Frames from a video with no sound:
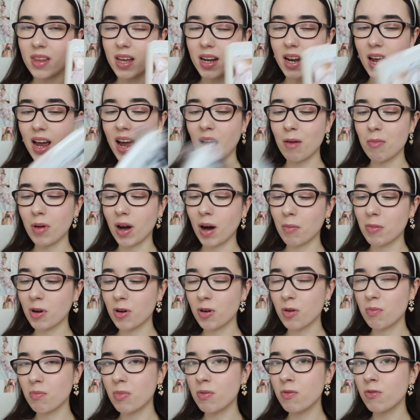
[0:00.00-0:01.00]
that I
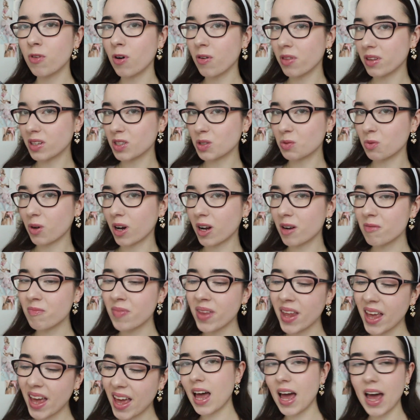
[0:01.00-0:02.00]
uploaded before this one.
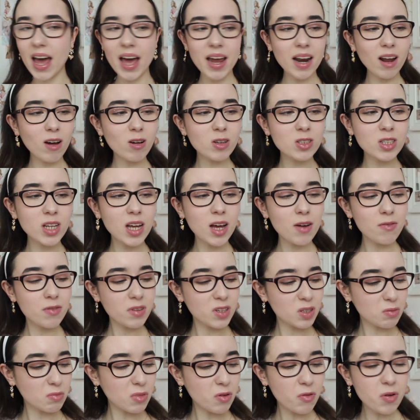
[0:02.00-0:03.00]
And I also have
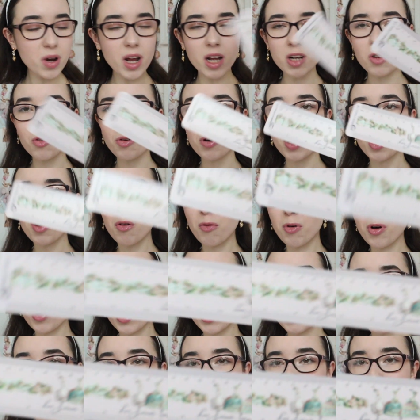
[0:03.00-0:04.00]
this Marie Antoinette
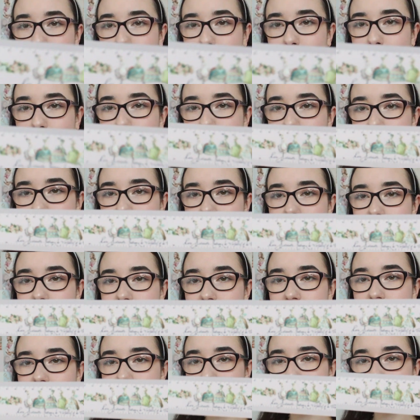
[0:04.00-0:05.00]
ruler in here, which I
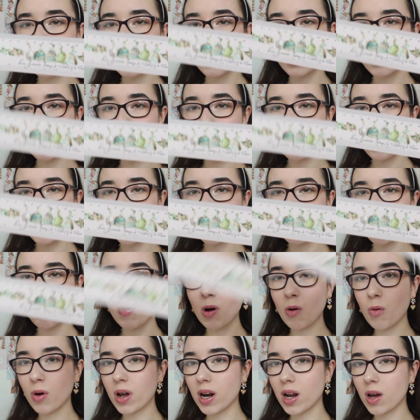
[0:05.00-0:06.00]
got
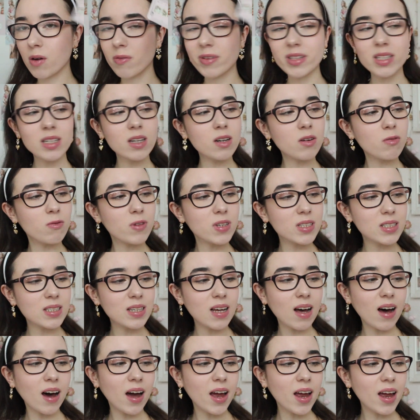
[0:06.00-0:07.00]
when I visited
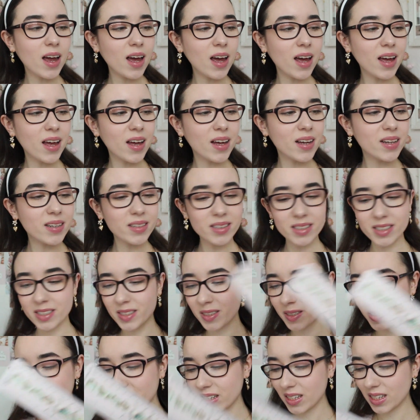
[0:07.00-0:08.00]
Versailles. And
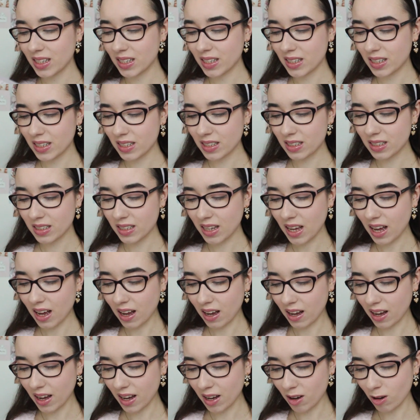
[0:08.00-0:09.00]
yeah,
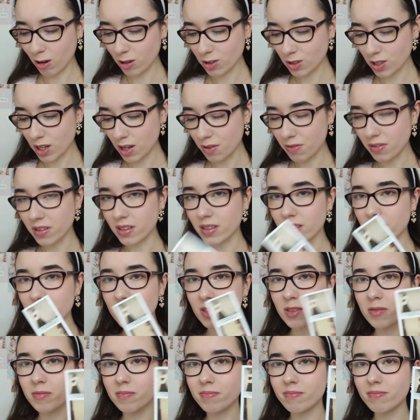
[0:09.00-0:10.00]
I also have
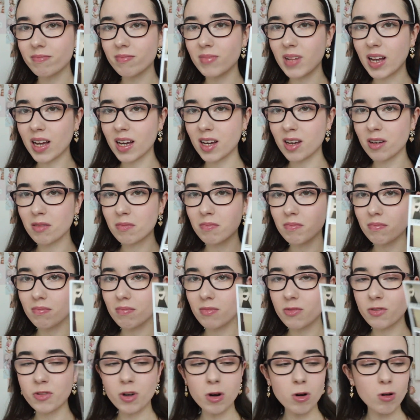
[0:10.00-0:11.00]
this like
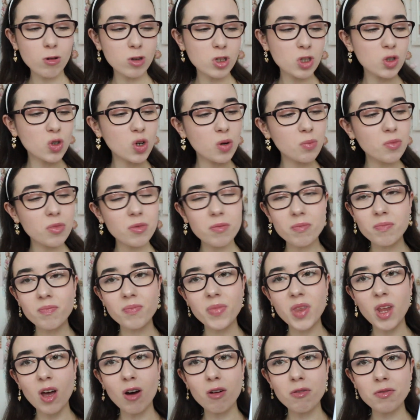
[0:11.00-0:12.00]
photo strip
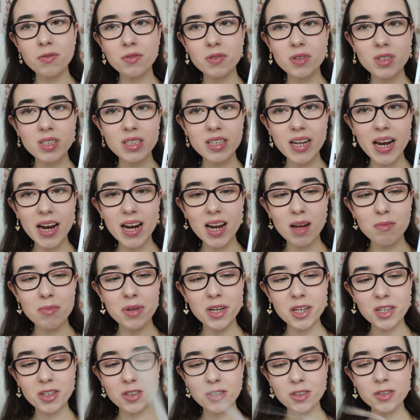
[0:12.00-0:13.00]
of Taylor
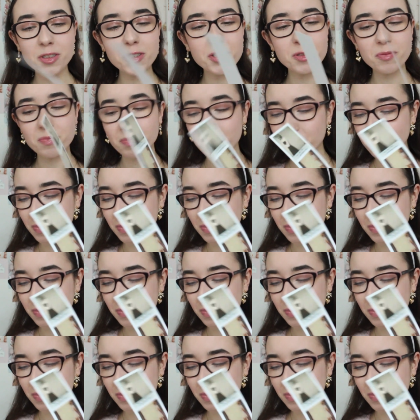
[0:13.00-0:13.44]
pictures.